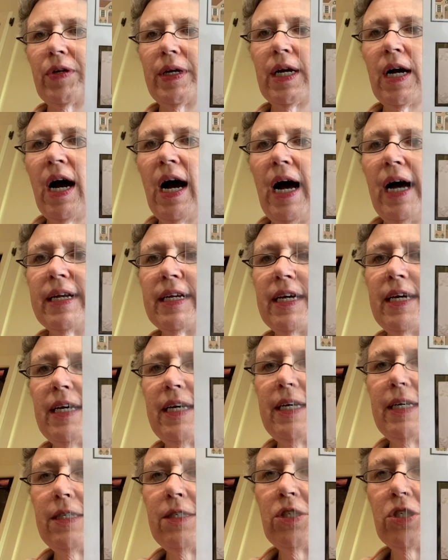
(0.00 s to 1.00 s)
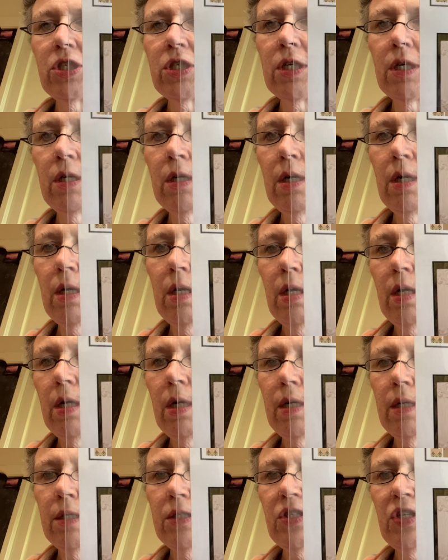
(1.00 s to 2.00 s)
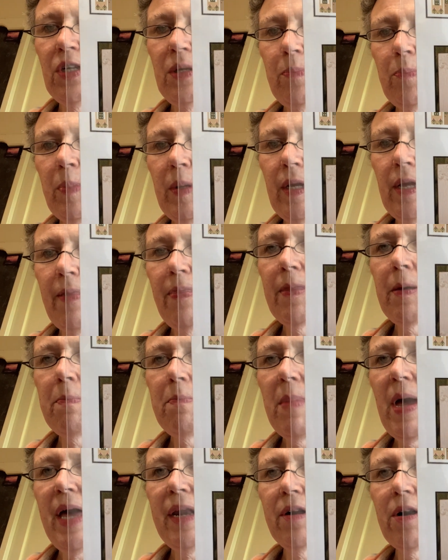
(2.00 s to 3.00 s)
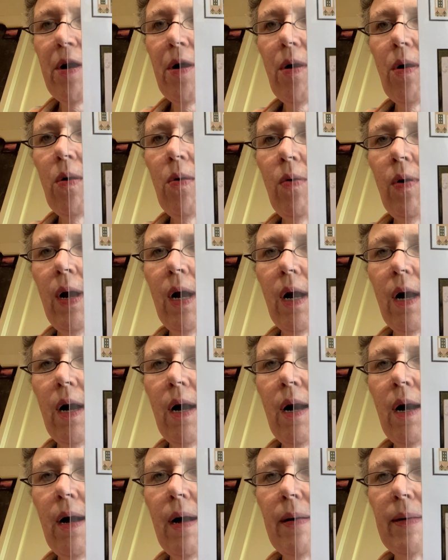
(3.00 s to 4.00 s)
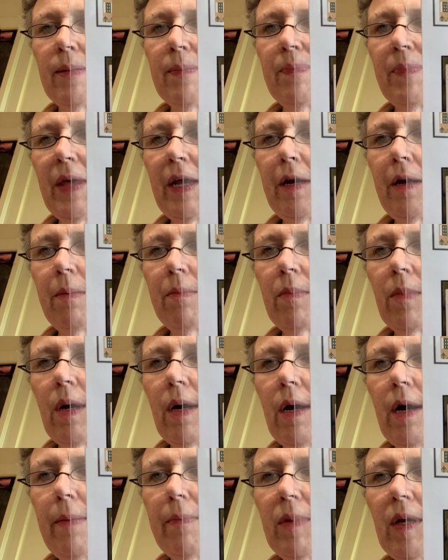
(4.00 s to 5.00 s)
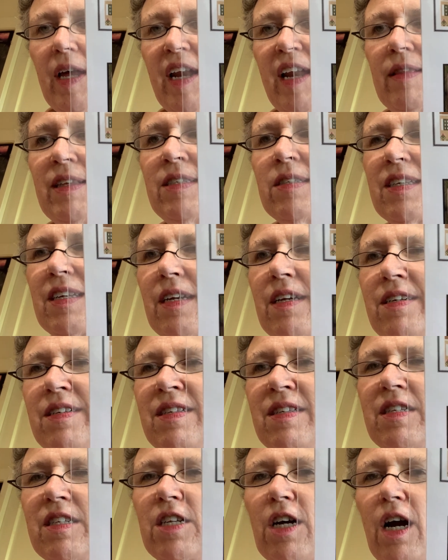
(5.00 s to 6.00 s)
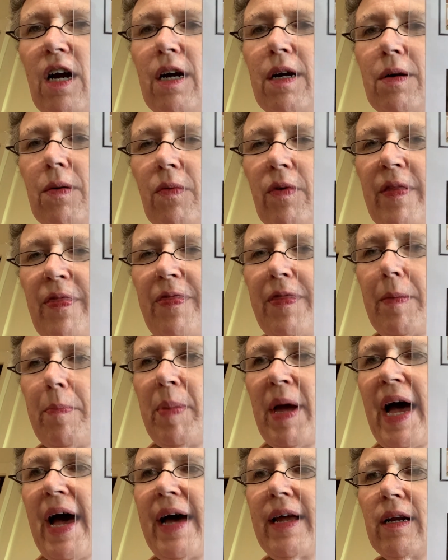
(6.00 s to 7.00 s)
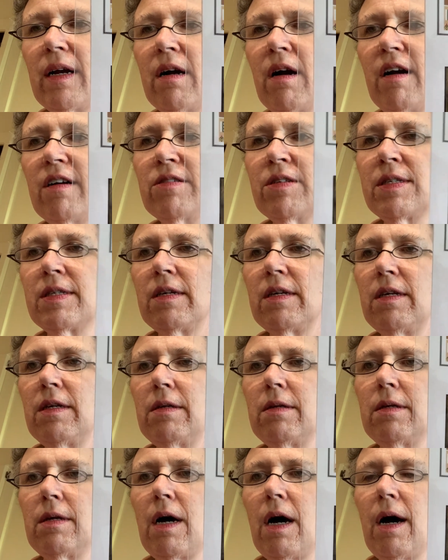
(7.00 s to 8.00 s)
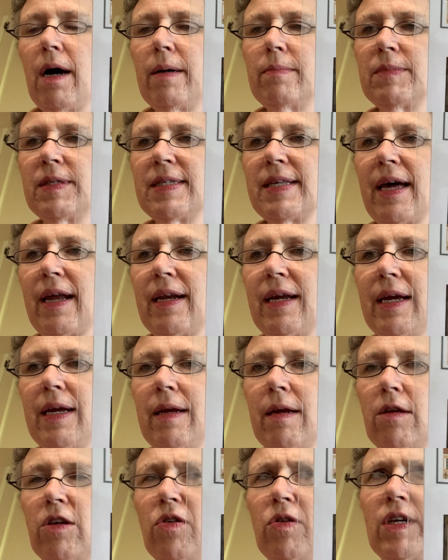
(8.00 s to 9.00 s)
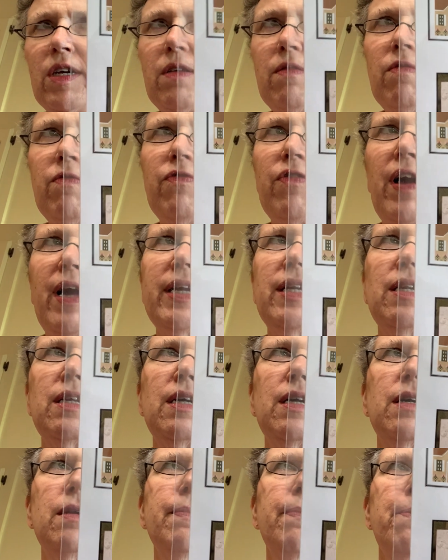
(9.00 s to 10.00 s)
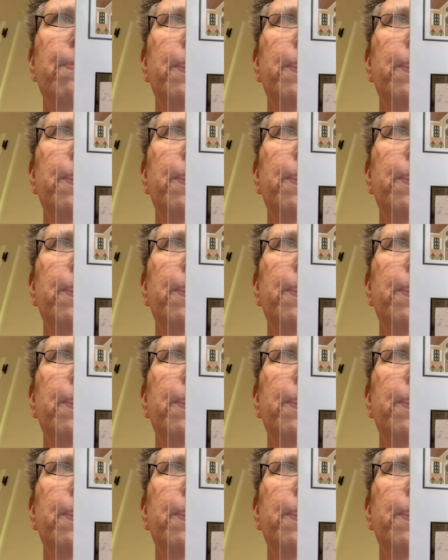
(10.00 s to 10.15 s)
Cottage, Sheep in the Meadow, and I'm at least gonna start with the Pat Carson setting. You can find it.